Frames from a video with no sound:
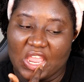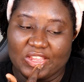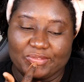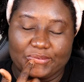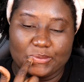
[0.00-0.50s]

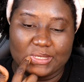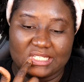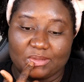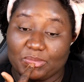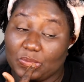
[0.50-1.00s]
If you
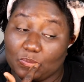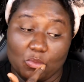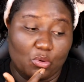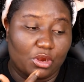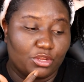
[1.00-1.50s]
want something
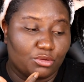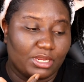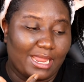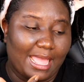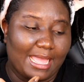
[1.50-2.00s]
more, you
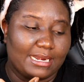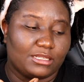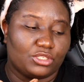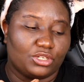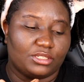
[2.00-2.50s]
can add a
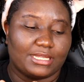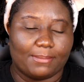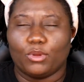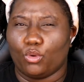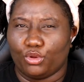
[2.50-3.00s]
certain
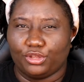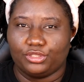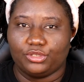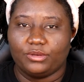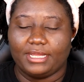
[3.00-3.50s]
type of oil
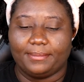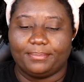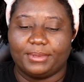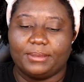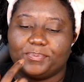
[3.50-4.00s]
to
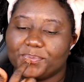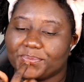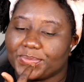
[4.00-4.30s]
it, but